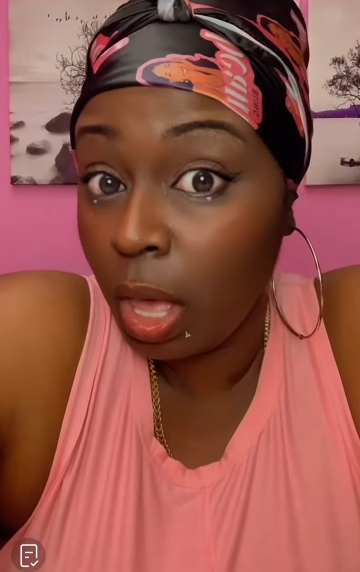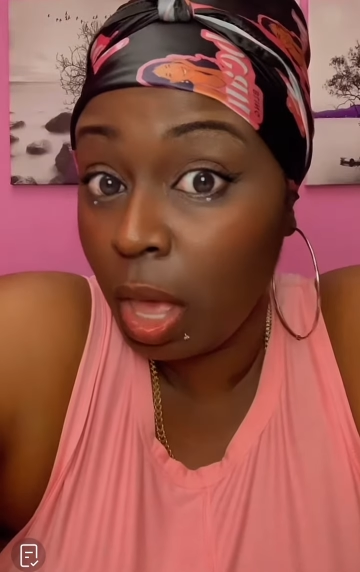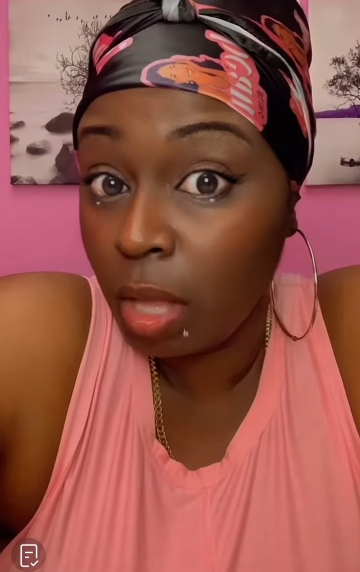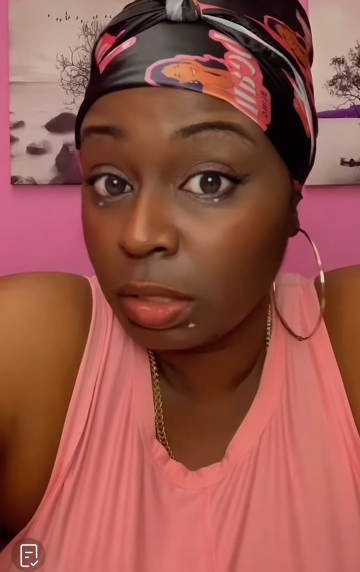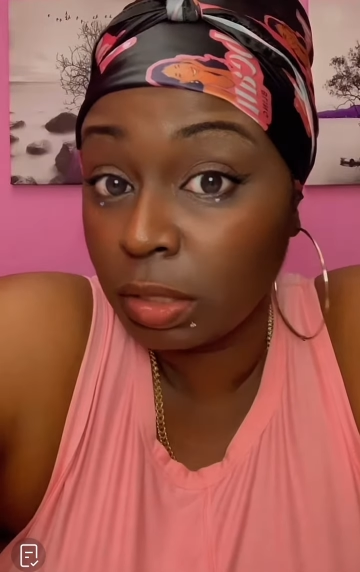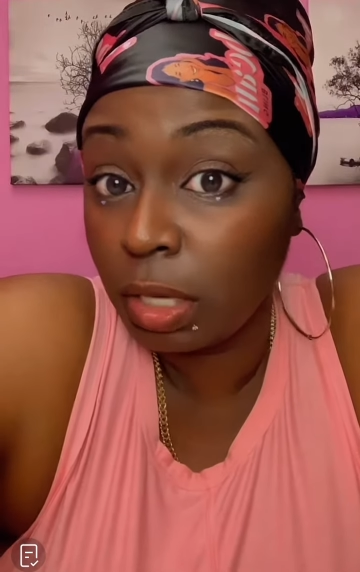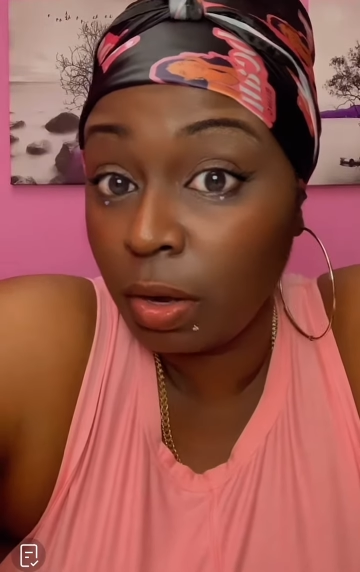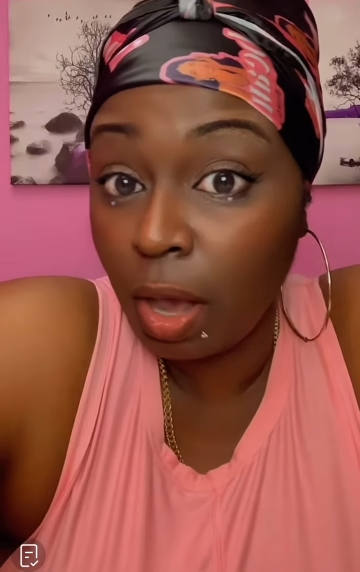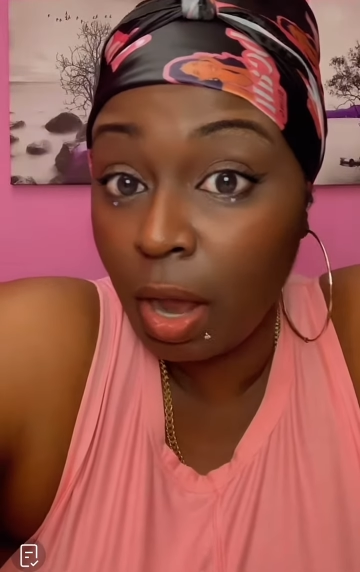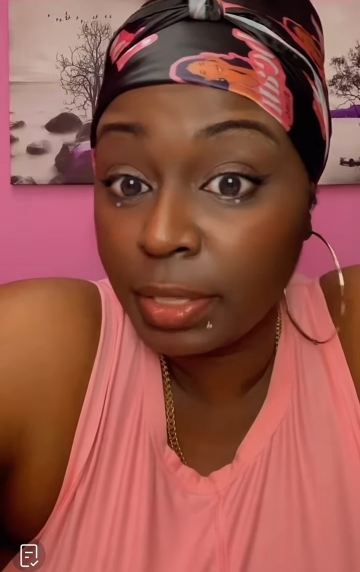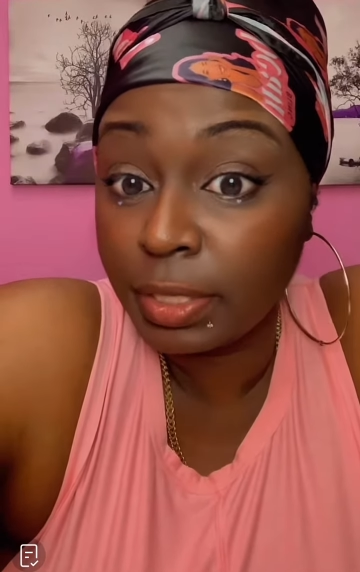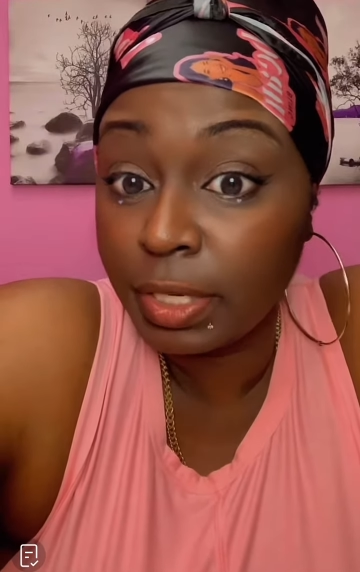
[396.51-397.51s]
Well, your
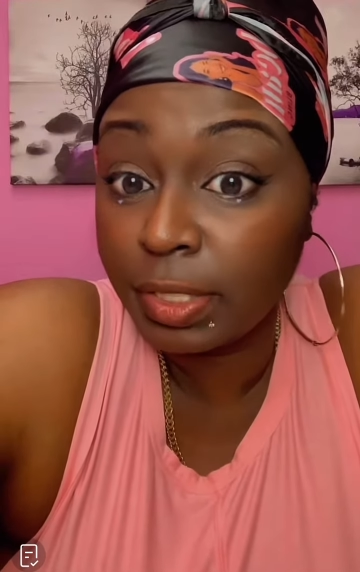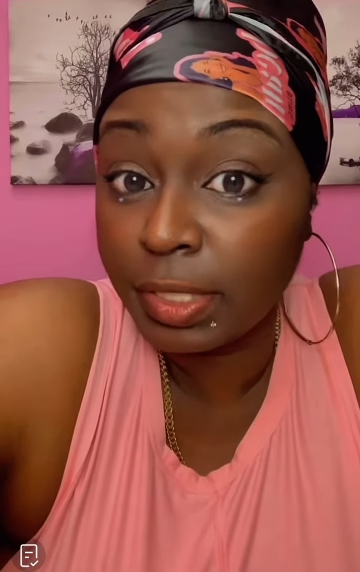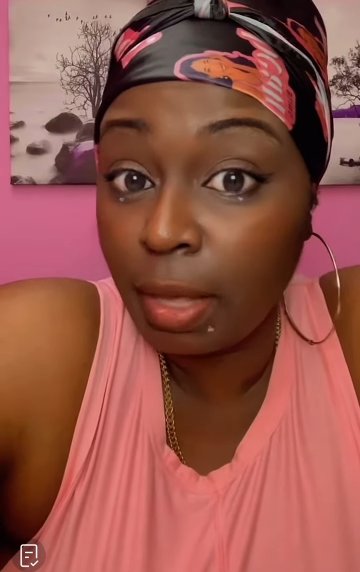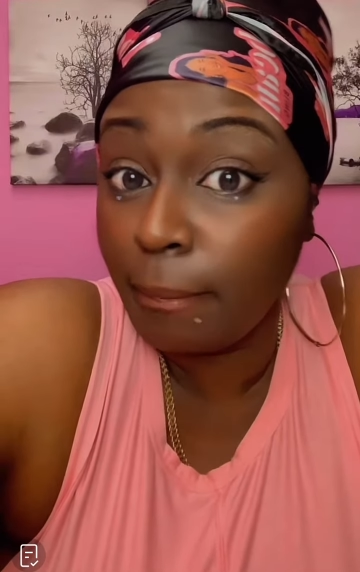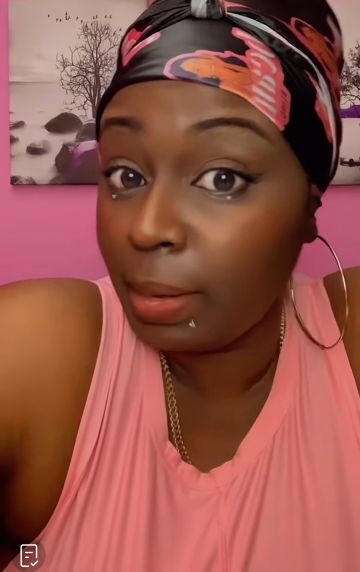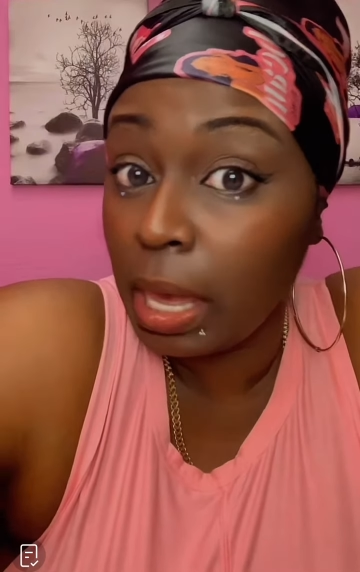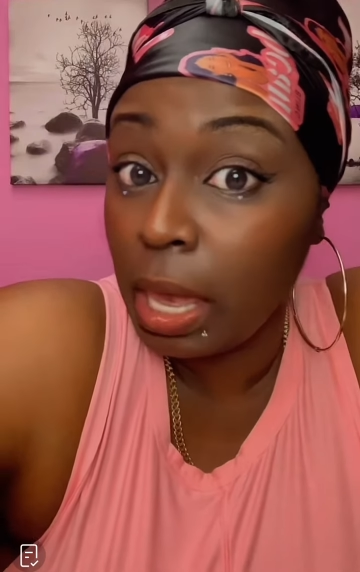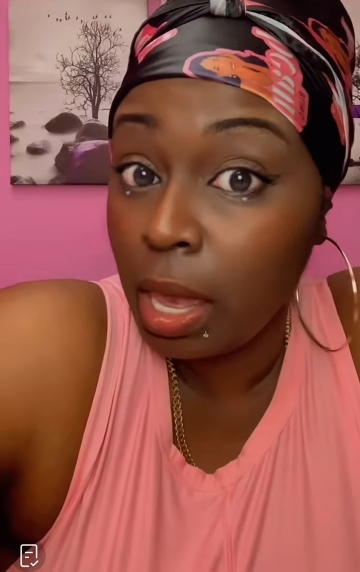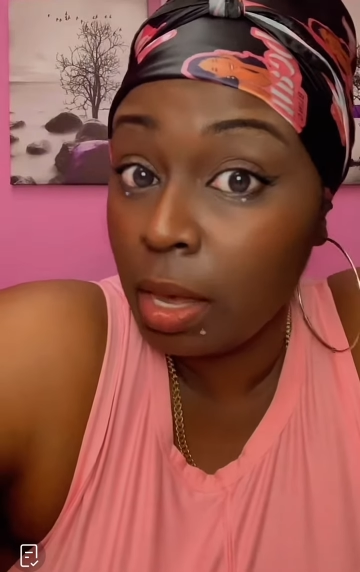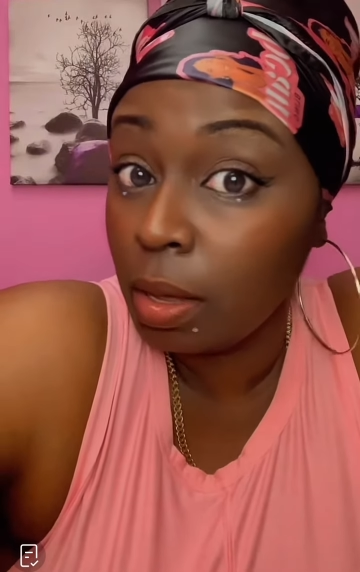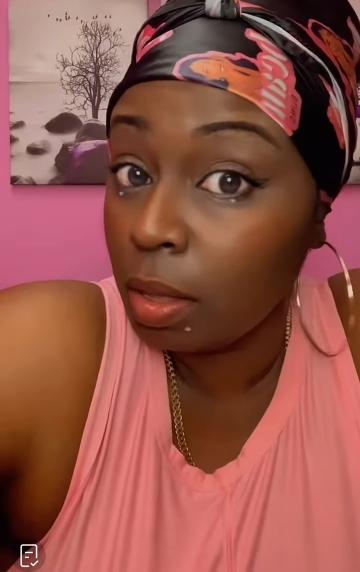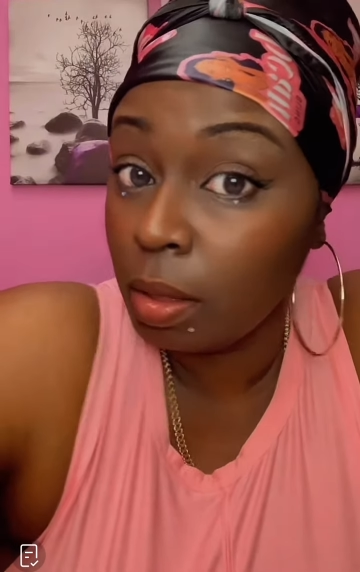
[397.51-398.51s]
RT said,
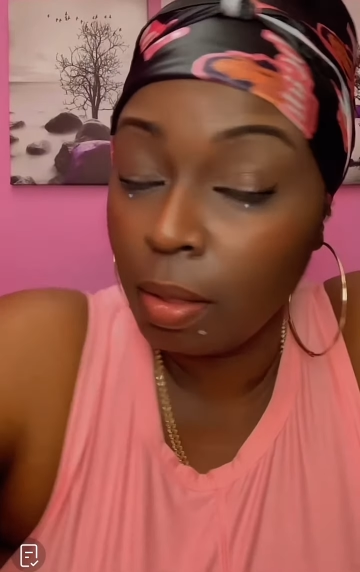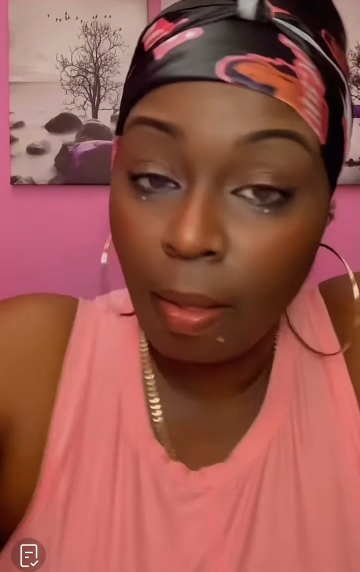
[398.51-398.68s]
bling,